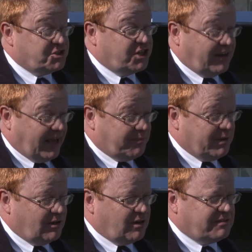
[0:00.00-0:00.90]
generally happy.
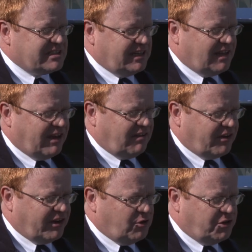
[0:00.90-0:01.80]
Look, obviously they've had a
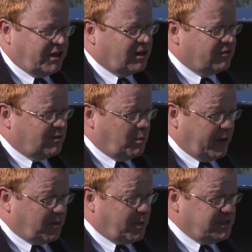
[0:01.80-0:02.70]
very good year from a
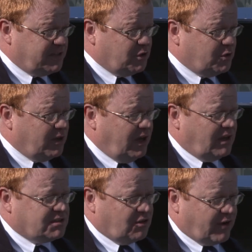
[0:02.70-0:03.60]
weather point of view,
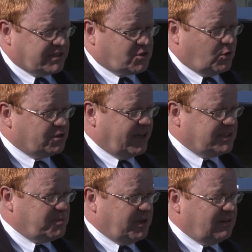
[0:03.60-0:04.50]
so grass growth has
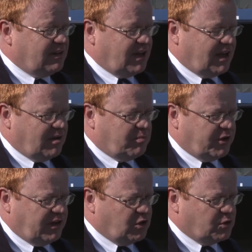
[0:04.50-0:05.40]
been
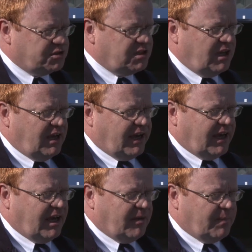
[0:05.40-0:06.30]
pretty good.
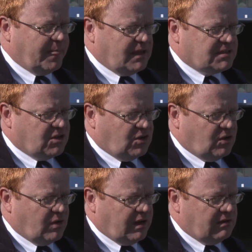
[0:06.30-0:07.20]

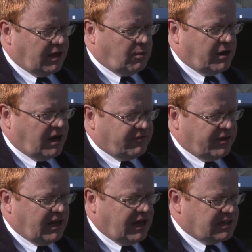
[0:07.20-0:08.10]
Like, we're
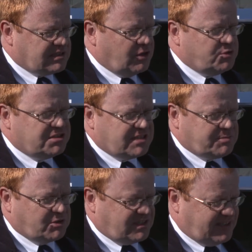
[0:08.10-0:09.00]
offering a lot of solutions. I
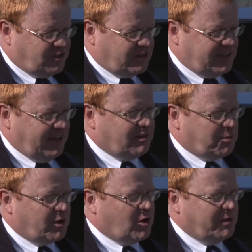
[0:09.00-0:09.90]
suppose the central theme that
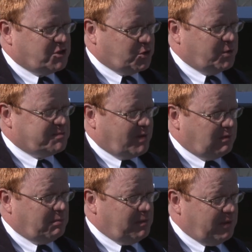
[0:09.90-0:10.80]
we're coming through is
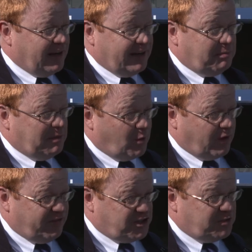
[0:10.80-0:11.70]
probably be a little bit more
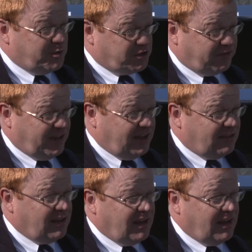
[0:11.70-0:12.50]
efficient with your feed,